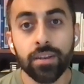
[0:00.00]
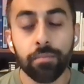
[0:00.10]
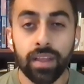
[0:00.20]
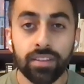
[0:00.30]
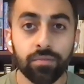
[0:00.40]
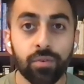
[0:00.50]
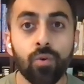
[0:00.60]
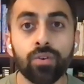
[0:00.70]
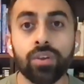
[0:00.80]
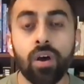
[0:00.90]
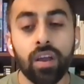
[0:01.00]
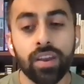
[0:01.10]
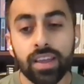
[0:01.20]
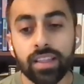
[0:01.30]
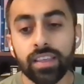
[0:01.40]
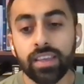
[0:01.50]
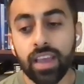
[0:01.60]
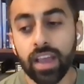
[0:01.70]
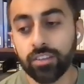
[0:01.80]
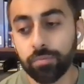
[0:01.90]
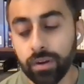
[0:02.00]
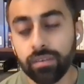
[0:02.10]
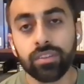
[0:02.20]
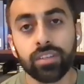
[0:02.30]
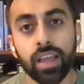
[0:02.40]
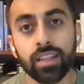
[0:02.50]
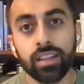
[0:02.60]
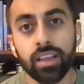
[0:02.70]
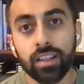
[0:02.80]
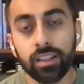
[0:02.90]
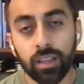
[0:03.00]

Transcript: It depends, of course, on the experience and